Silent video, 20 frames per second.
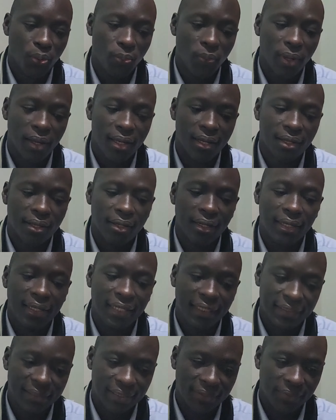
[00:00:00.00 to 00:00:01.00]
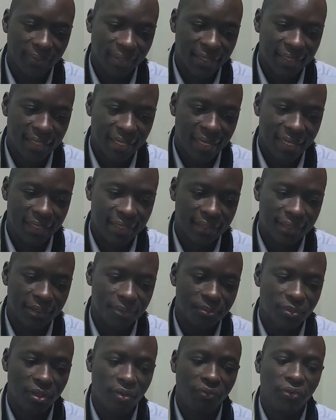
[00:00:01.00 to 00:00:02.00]
While LinkedIn, on the other hand,
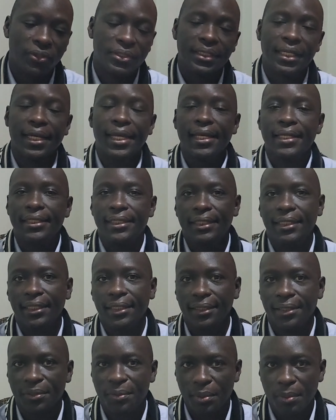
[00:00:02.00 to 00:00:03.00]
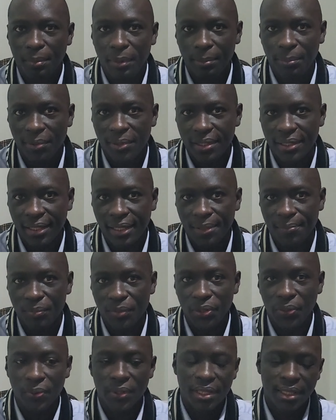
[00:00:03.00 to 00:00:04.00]
if you're targeting people there,
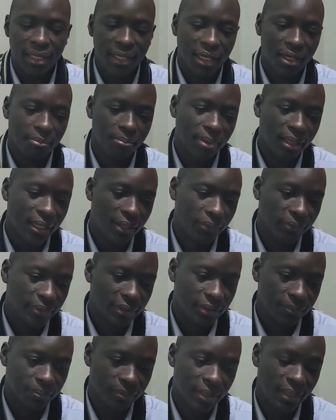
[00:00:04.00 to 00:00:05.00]
you'd think about